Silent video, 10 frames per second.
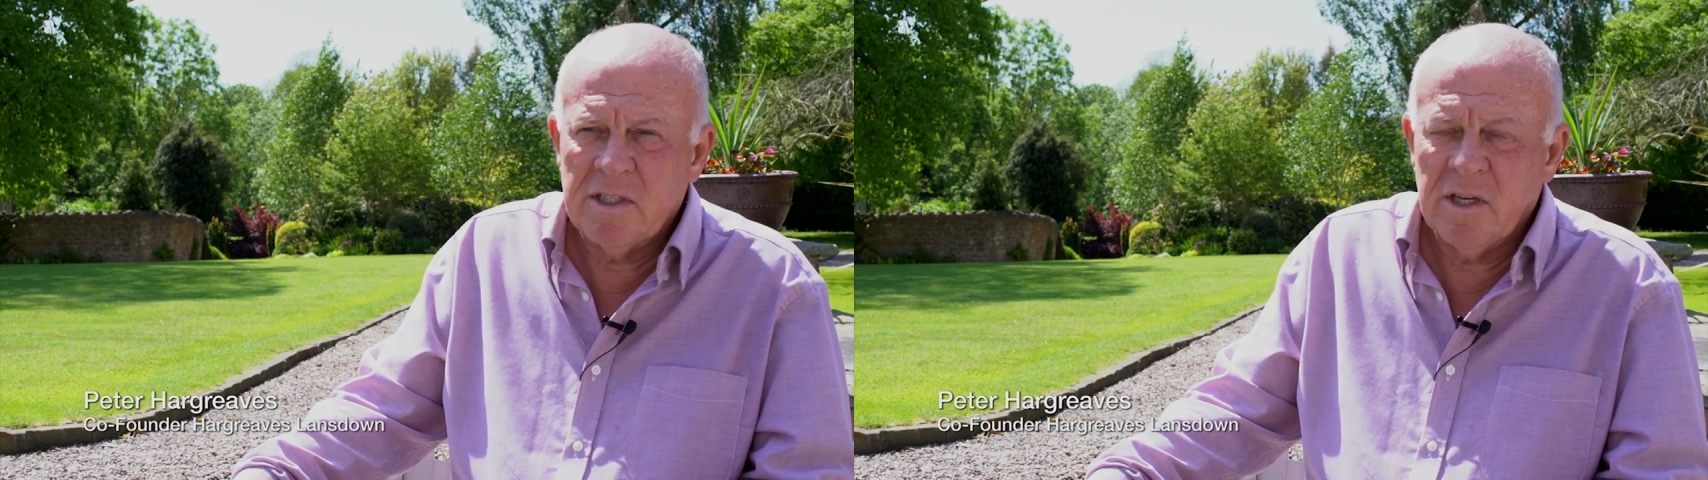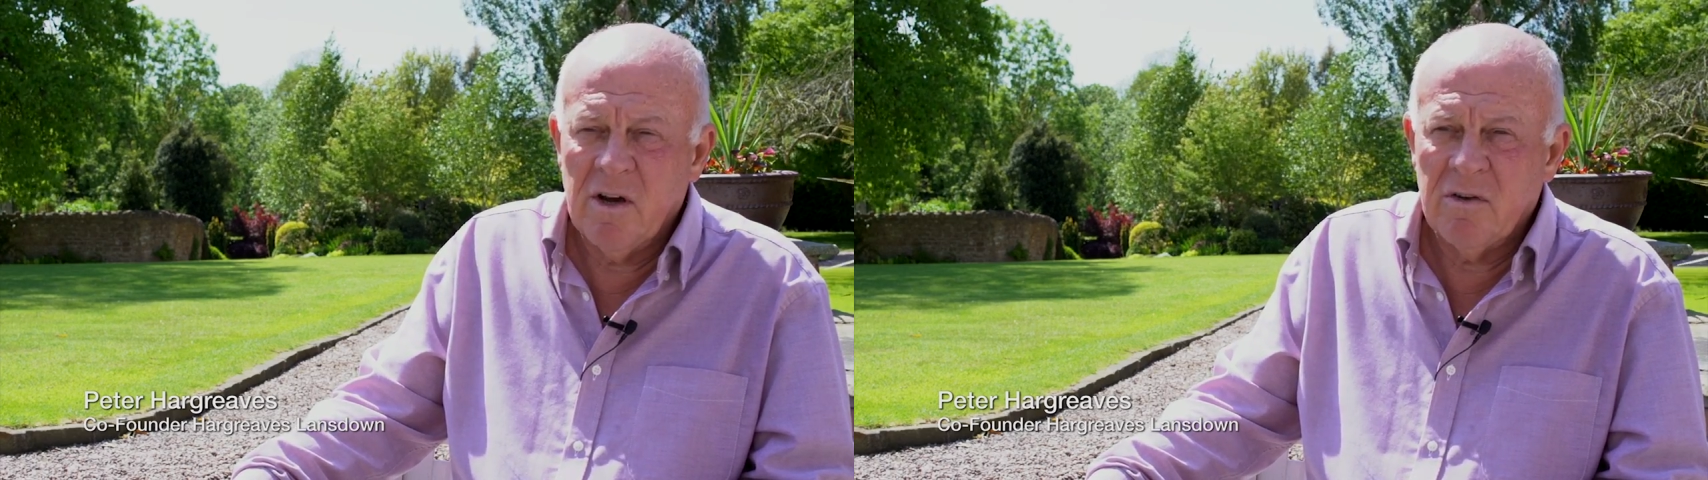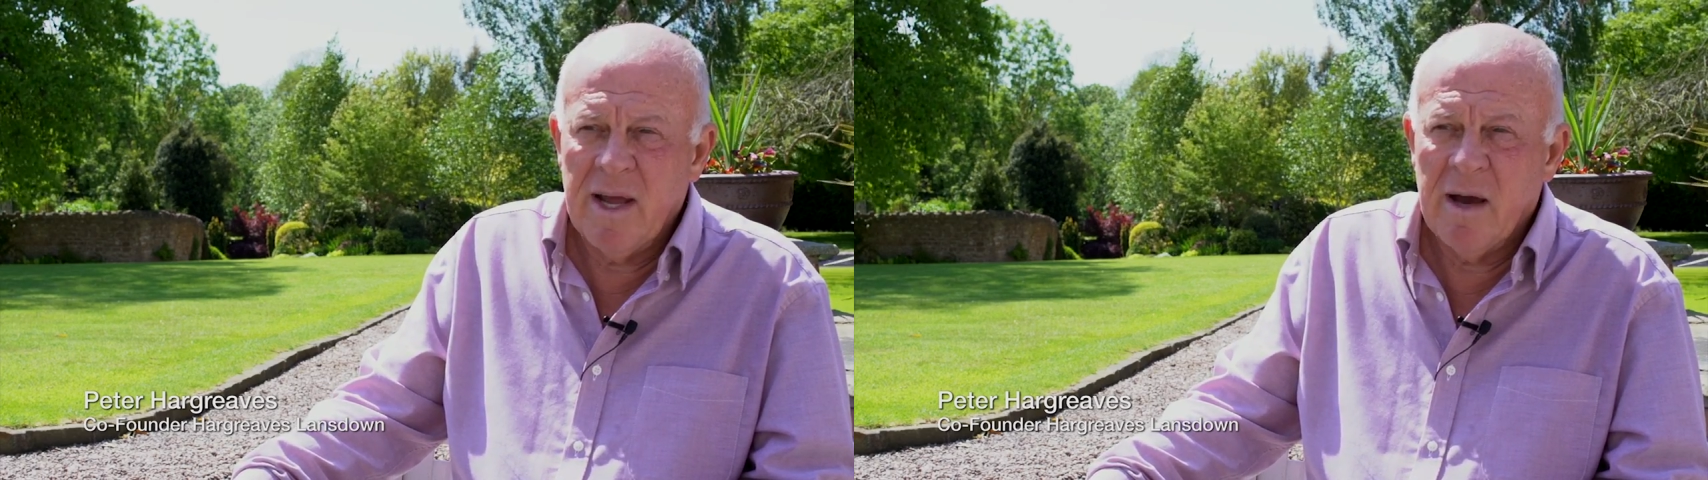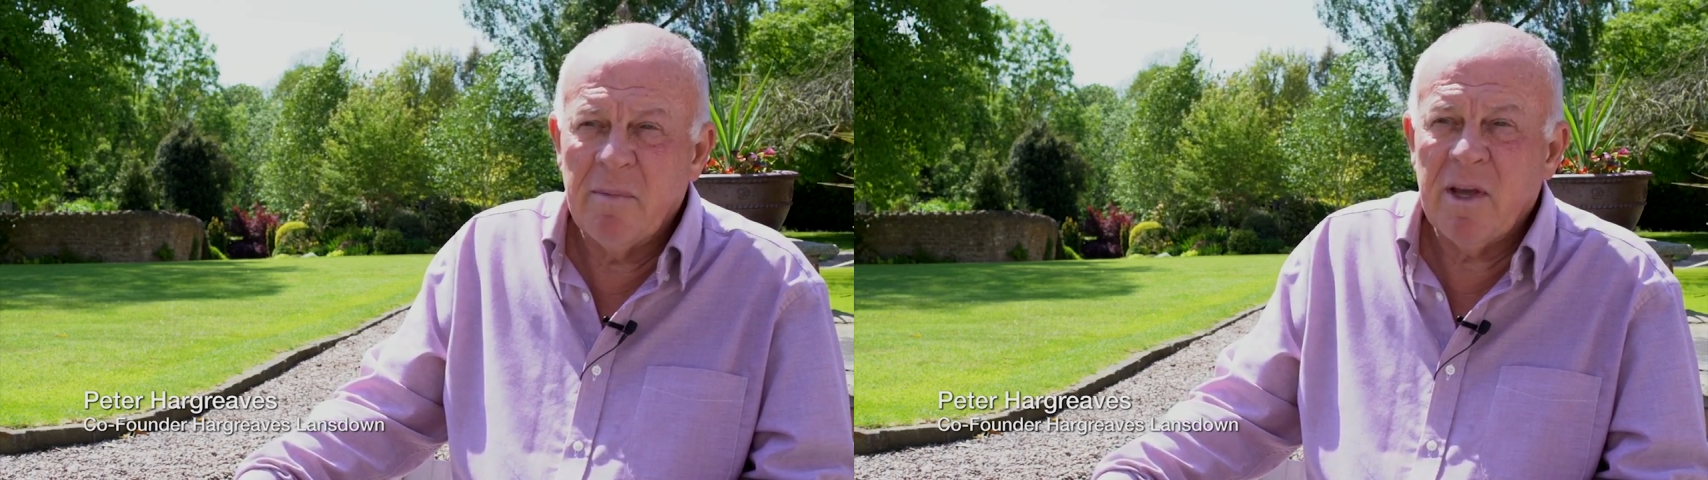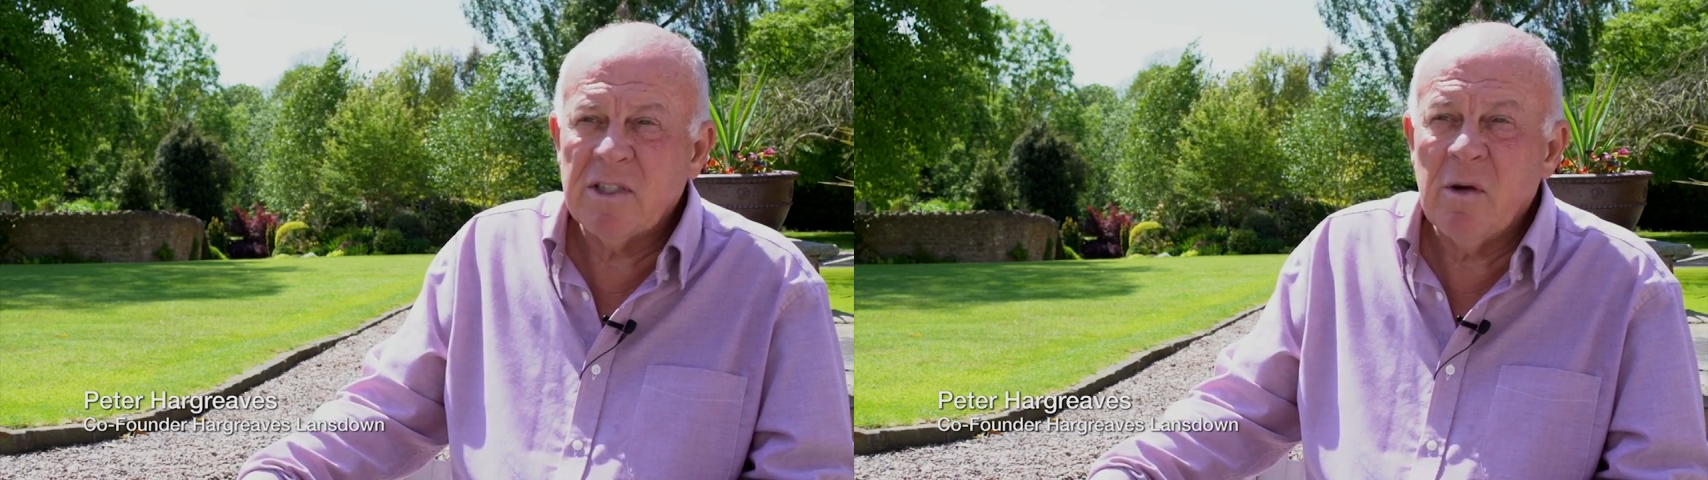to go down
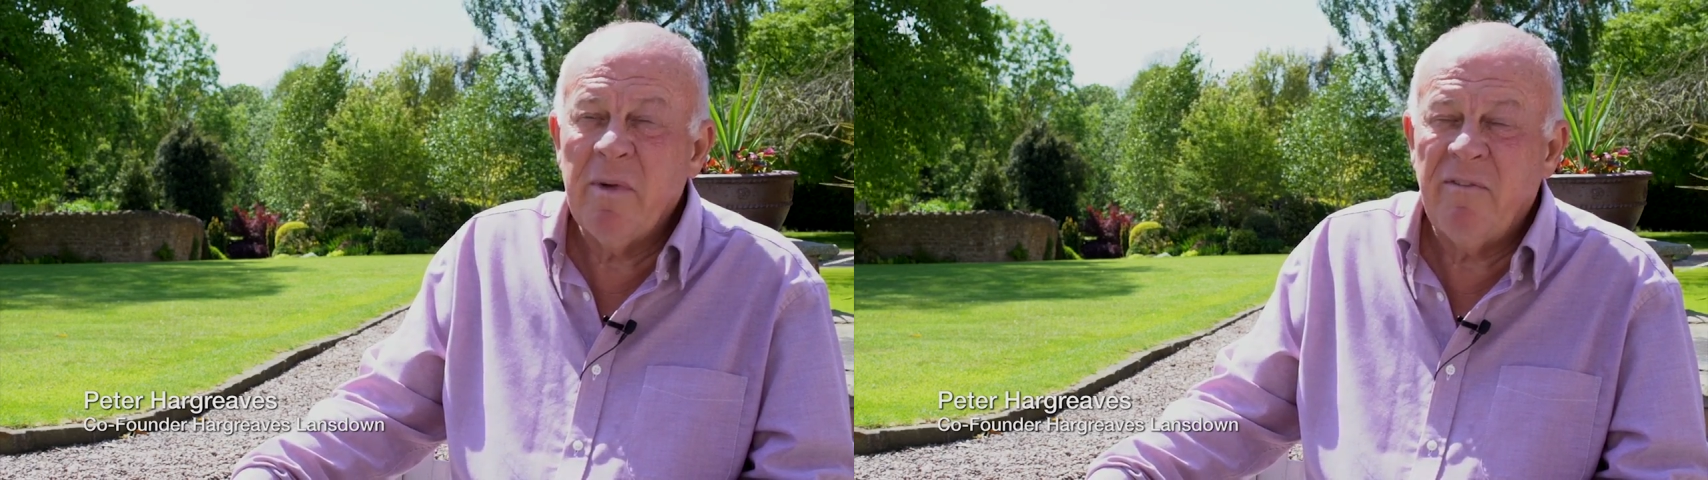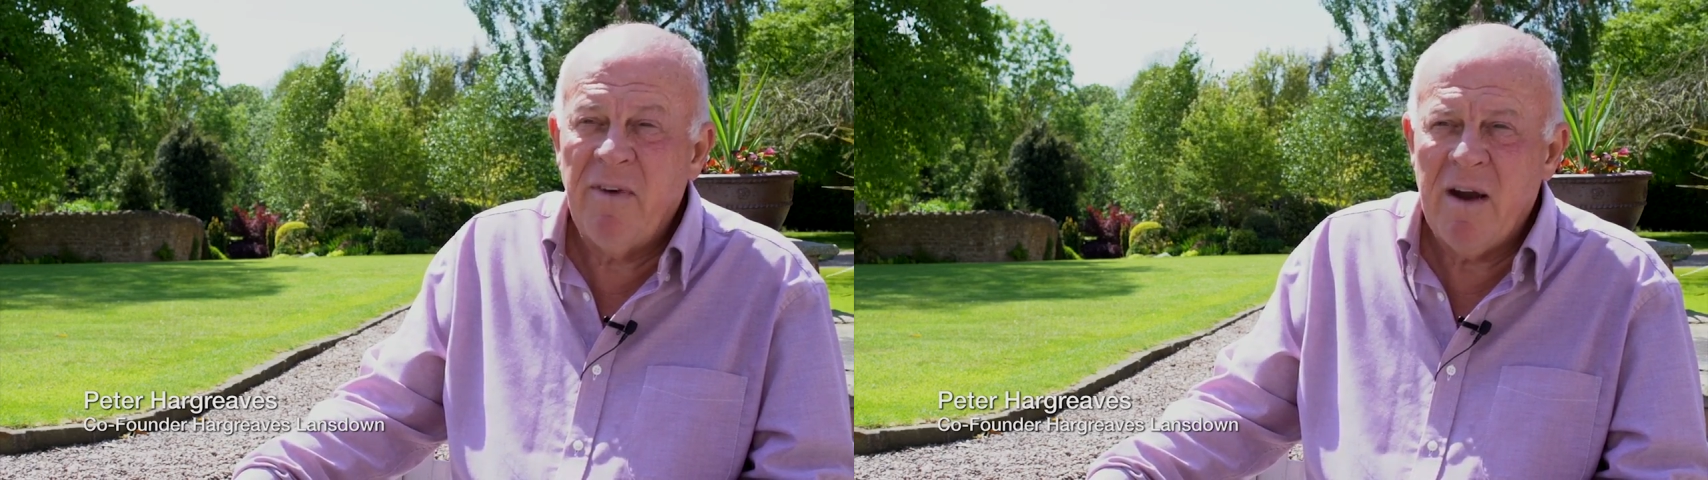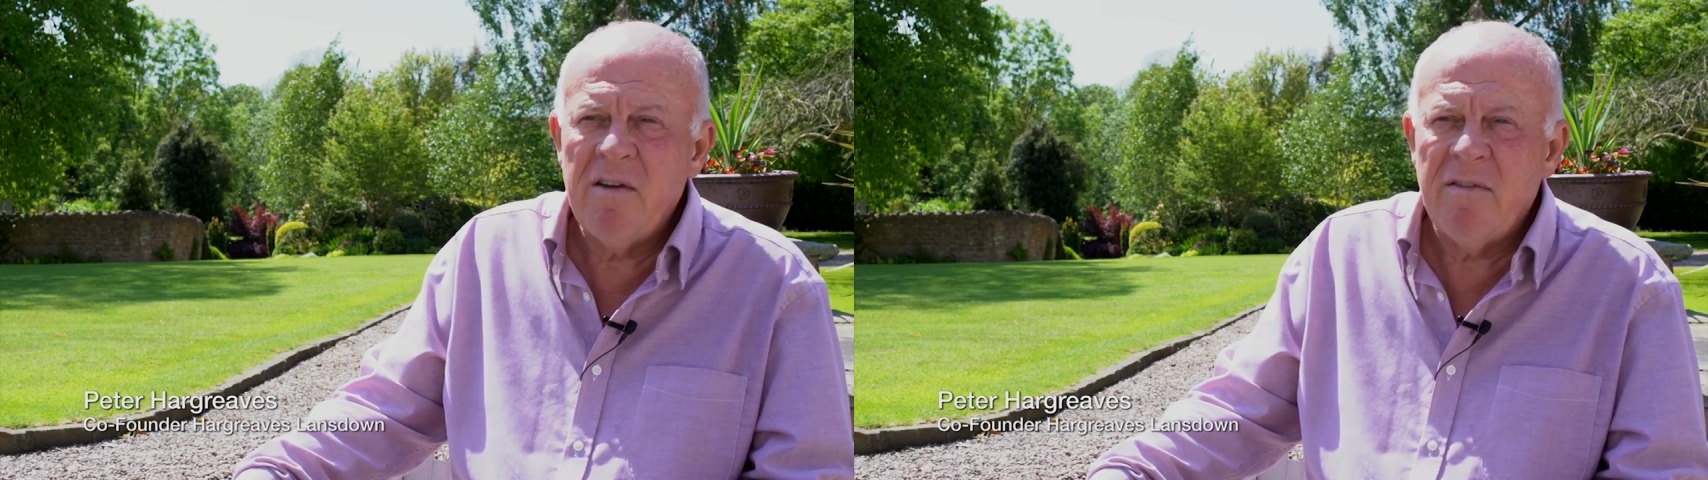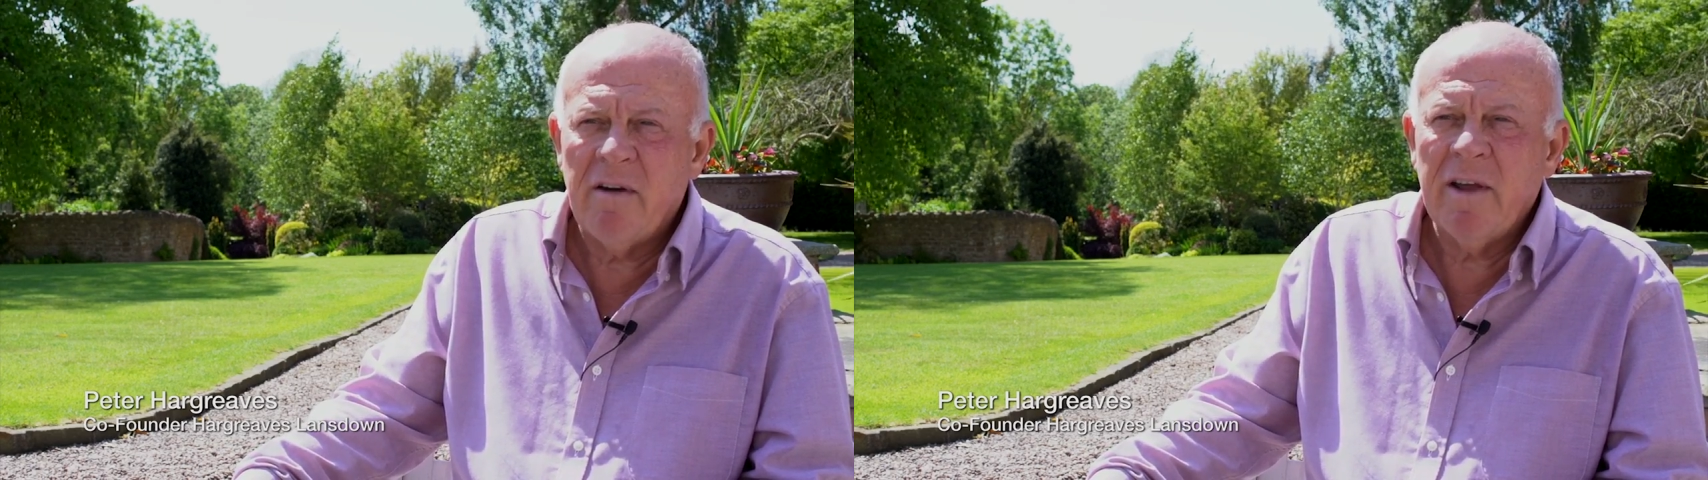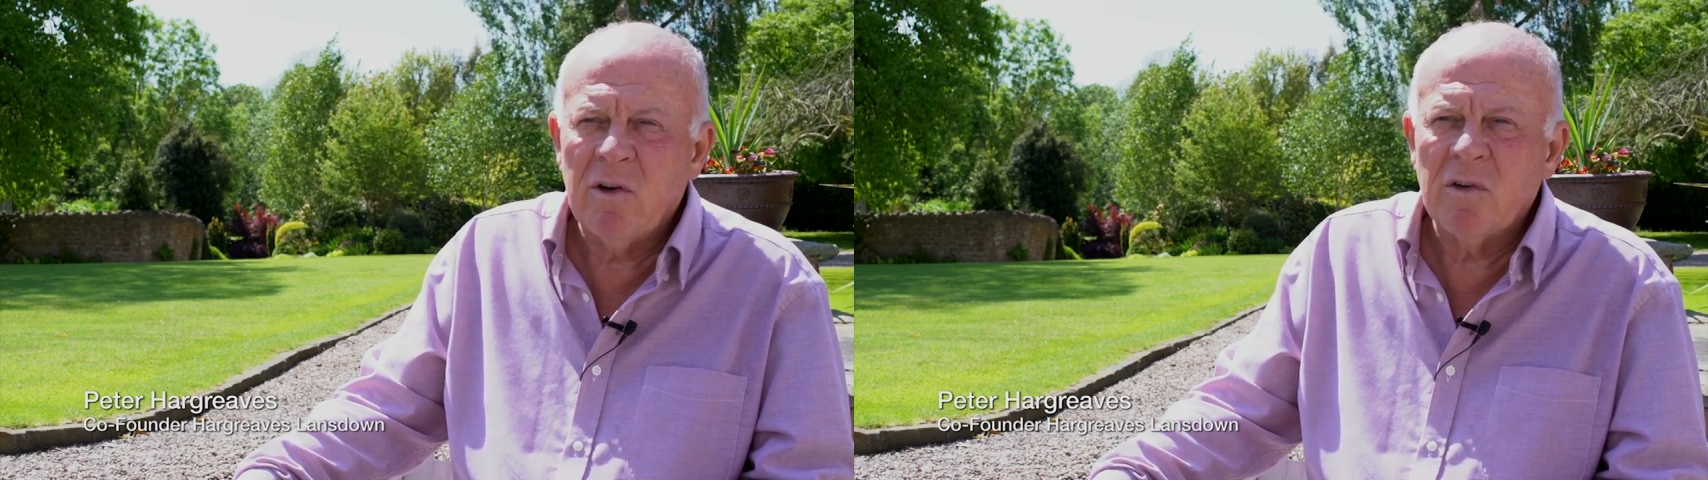because it would be very,
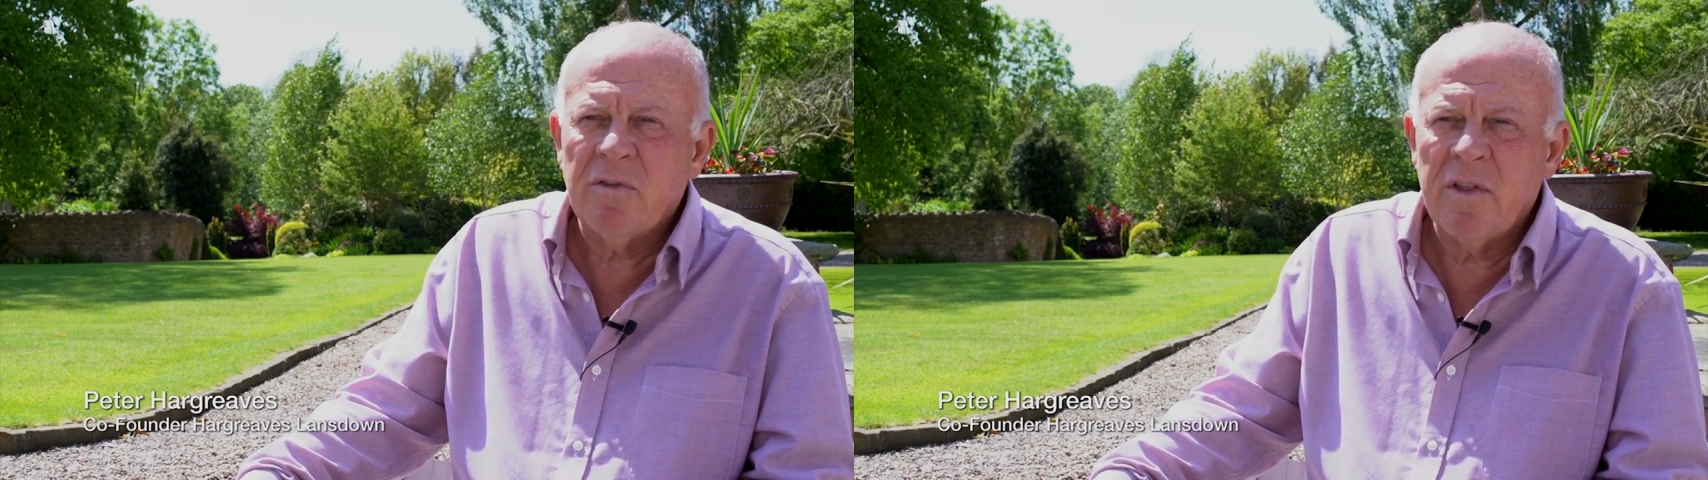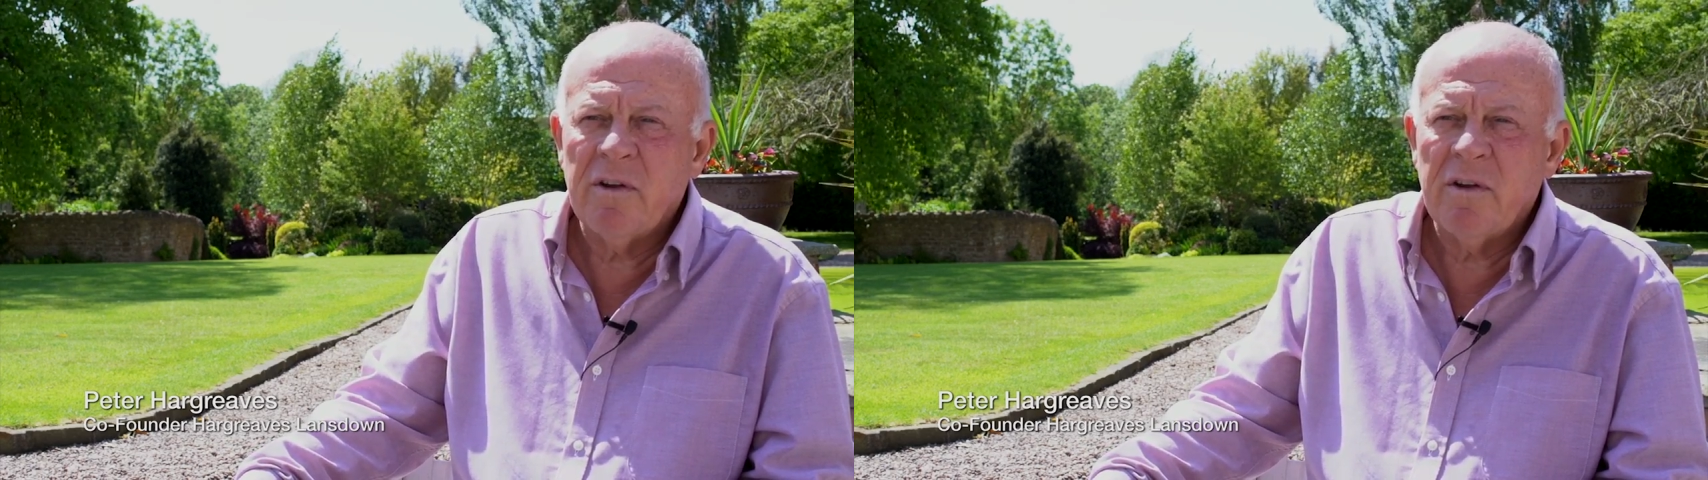very good for